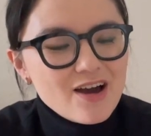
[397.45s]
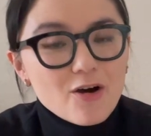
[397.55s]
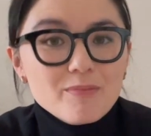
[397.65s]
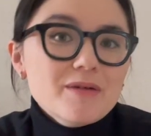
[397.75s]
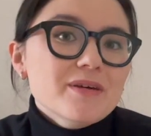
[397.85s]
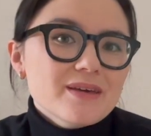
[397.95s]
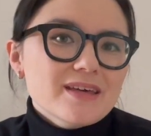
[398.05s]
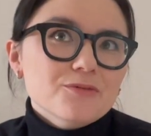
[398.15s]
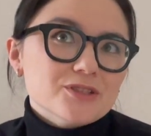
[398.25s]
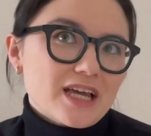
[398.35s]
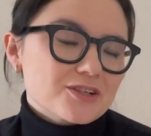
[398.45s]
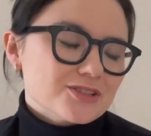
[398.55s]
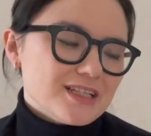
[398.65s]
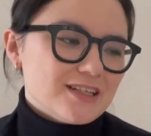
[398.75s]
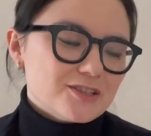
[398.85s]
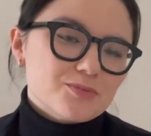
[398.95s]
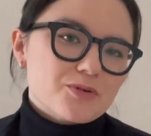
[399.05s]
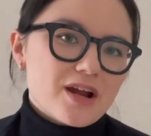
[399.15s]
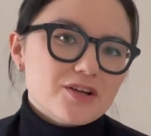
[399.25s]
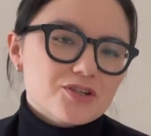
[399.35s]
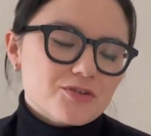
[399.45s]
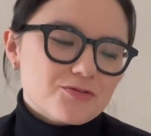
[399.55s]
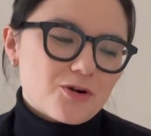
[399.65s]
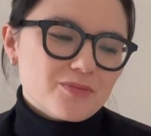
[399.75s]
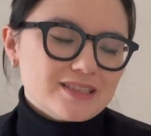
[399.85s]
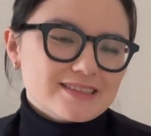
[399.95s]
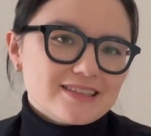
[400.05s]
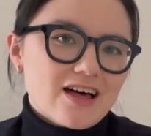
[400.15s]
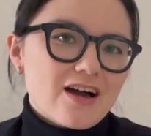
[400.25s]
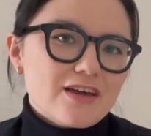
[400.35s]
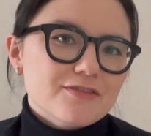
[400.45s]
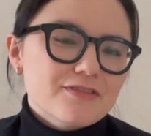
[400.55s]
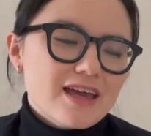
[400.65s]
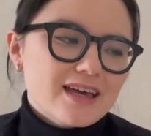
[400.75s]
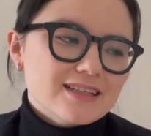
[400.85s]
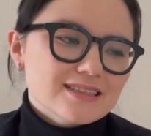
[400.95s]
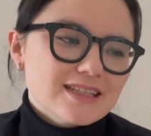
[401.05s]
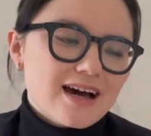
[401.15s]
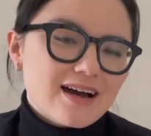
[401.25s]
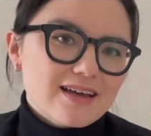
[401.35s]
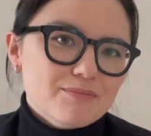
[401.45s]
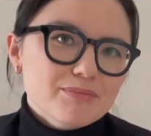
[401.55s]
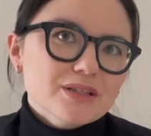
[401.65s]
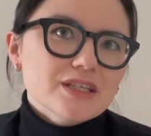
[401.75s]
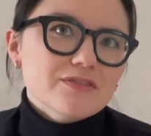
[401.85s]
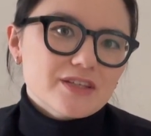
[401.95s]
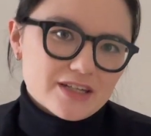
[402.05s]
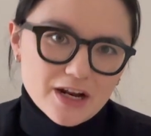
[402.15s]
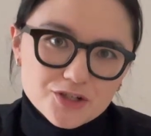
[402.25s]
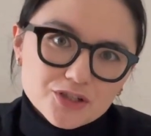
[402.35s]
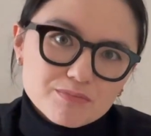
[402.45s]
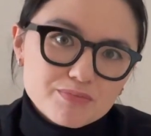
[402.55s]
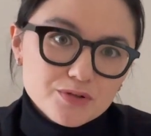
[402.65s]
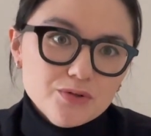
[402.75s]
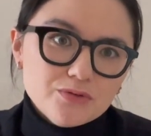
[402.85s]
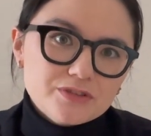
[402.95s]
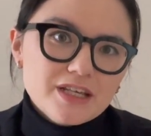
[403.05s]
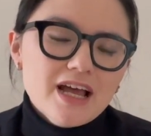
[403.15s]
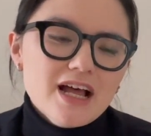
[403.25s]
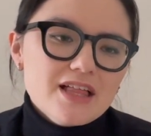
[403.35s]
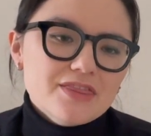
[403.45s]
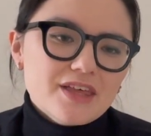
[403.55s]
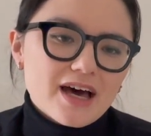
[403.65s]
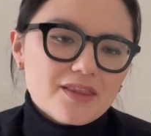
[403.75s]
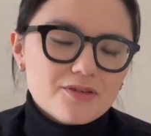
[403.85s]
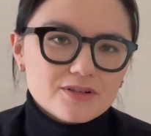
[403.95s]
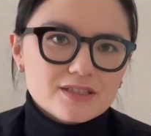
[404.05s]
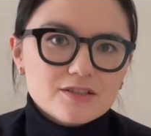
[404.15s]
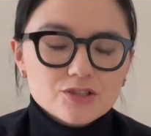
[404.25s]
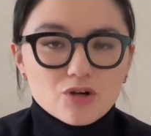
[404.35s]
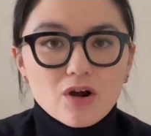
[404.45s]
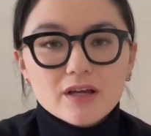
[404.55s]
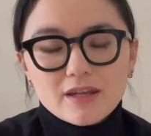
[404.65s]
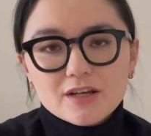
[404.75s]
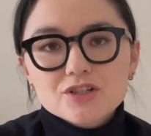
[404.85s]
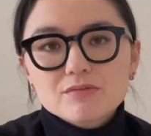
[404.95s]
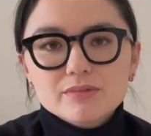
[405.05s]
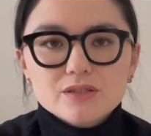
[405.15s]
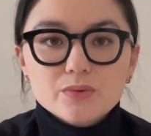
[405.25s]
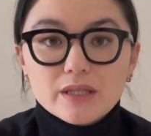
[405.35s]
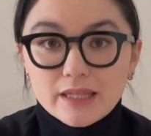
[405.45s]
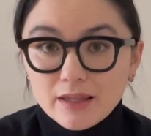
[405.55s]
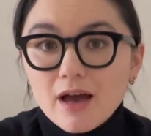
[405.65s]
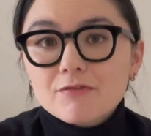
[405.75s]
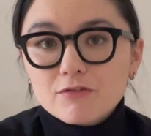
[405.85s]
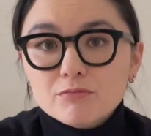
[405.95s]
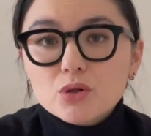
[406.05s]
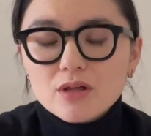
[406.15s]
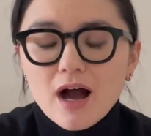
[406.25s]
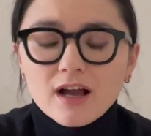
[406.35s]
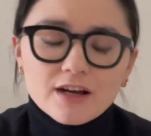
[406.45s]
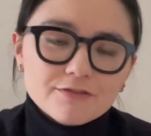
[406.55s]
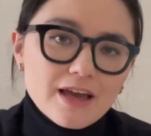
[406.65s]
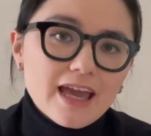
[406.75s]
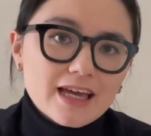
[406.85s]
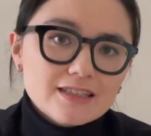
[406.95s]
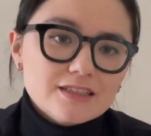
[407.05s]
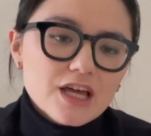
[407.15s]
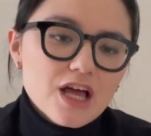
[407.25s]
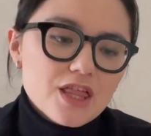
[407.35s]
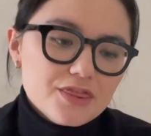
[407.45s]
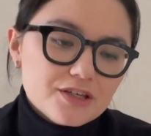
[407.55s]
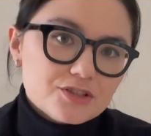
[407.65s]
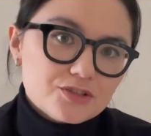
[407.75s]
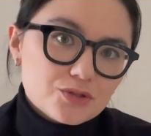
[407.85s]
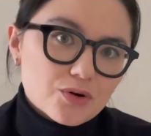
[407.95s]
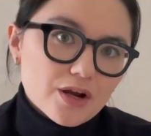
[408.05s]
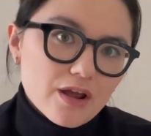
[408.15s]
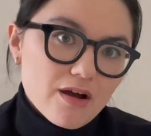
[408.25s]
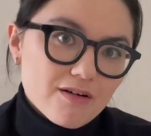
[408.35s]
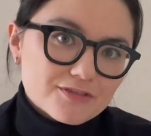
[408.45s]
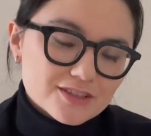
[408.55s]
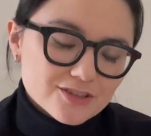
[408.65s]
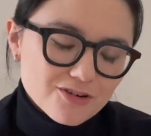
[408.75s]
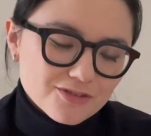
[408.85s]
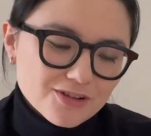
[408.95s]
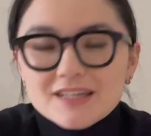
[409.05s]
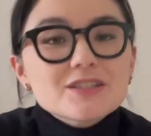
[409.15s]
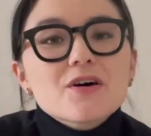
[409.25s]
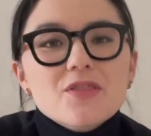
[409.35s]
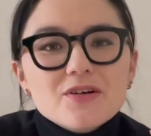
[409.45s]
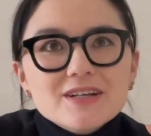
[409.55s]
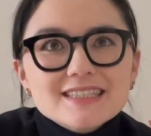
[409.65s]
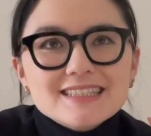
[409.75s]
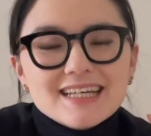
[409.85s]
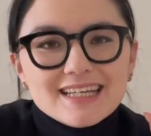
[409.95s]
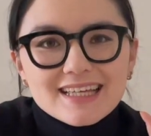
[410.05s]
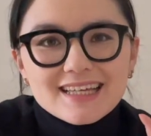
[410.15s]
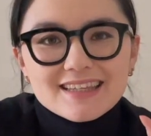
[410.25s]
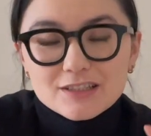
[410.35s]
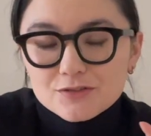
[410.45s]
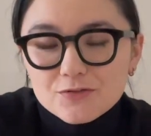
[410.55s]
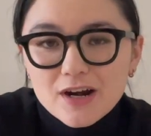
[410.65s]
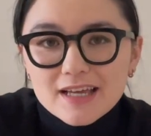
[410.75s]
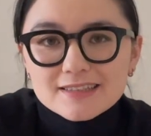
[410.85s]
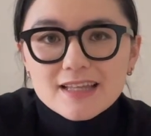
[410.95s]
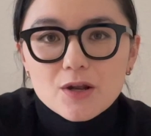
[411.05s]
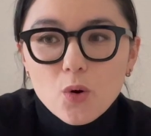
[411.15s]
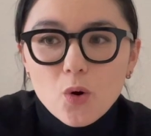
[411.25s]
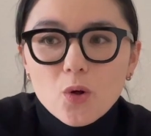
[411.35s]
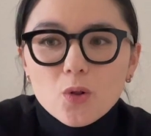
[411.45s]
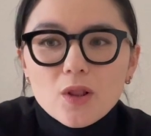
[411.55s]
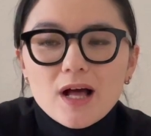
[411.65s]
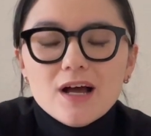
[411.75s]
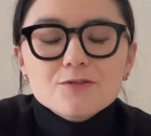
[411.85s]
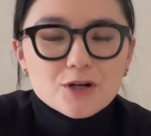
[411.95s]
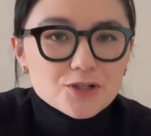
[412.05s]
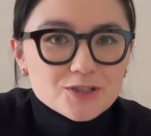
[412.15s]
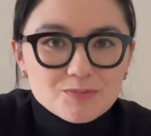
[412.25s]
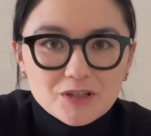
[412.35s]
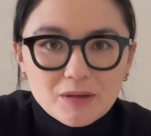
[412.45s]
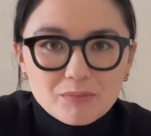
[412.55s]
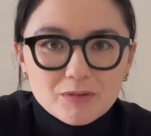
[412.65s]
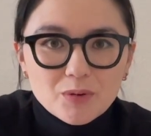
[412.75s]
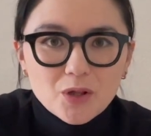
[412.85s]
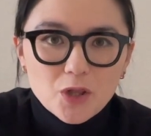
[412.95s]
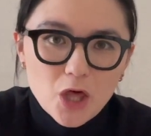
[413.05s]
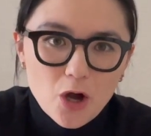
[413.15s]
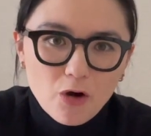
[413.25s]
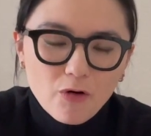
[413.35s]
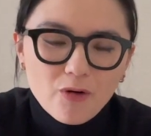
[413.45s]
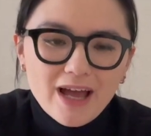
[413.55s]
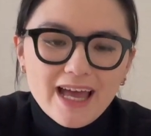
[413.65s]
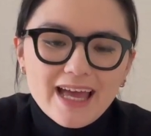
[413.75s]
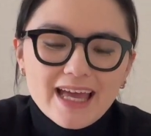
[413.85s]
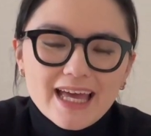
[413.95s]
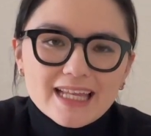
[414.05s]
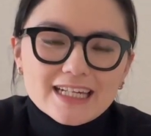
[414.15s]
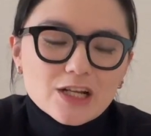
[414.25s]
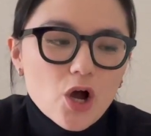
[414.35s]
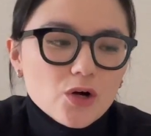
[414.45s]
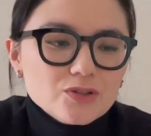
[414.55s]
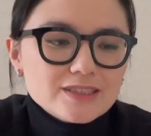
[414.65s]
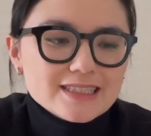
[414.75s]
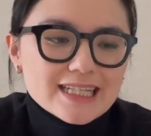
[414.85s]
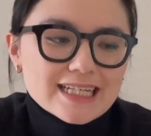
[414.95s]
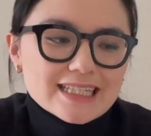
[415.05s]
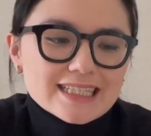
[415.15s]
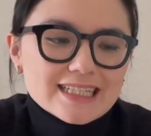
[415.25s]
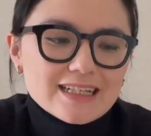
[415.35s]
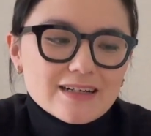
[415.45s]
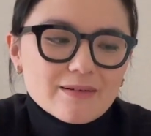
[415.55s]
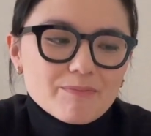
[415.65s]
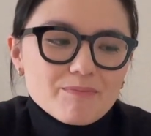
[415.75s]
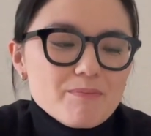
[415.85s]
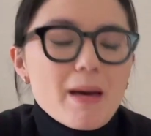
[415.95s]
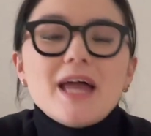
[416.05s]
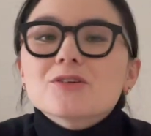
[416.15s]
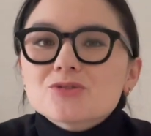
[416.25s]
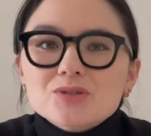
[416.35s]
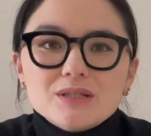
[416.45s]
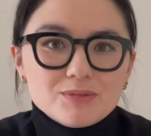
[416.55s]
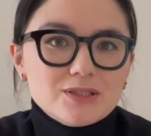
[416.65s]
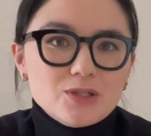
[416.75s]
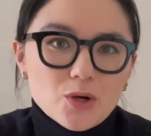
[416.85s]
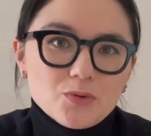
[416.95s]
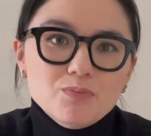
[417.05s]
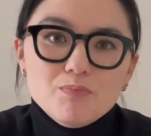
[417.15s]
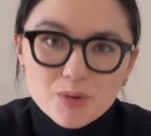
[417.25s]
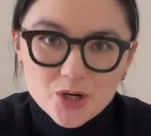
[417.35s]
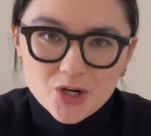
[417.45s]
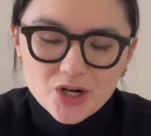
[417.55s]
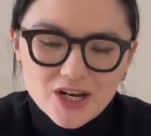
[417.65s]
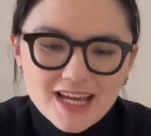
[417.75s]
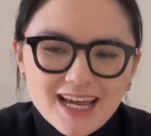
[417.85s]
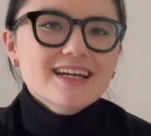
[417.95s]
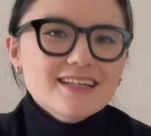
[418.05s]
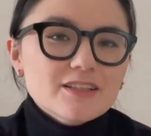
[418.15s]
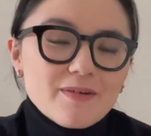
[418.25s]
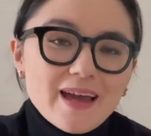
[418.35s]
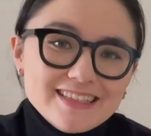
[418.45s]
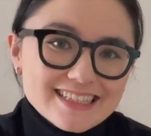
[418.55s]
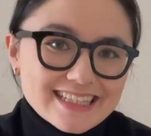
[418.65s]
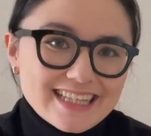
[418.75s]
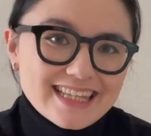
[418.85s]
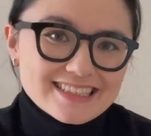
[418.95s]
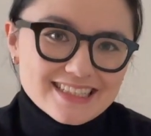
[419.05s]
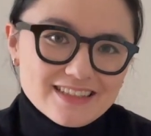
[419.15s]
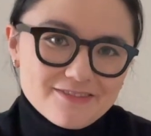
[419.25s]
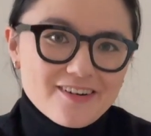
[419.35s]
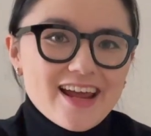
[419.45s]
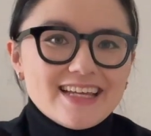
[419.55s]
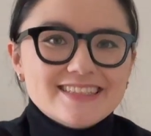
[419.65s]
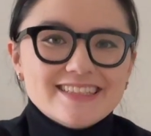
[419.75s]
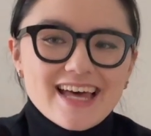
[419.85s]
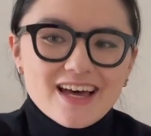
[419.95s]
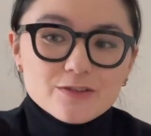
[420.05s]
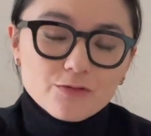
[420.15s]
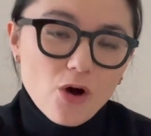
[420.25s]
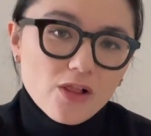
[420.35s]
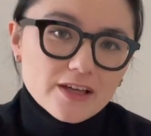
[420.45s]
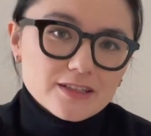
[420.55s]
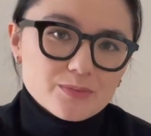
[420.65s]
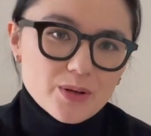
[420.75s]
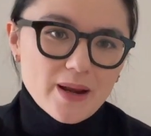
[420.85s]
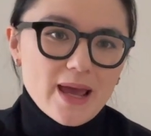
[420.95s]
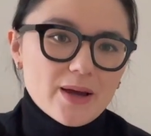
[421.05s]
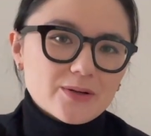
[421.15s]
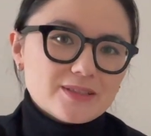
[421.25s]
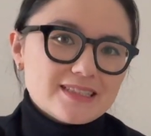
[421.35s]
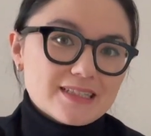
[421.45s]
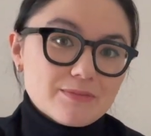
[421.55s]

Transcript: Or maybe it was actually an inspiration from his life, and I believe that it actually proves that there is a strong connection between the life of Bulgakov and this story of this novel. So there is this phrase that all Russian-speaking people know, and it goes like, manuscripts don't burn. So basically this is the phrase that Voland pronounced in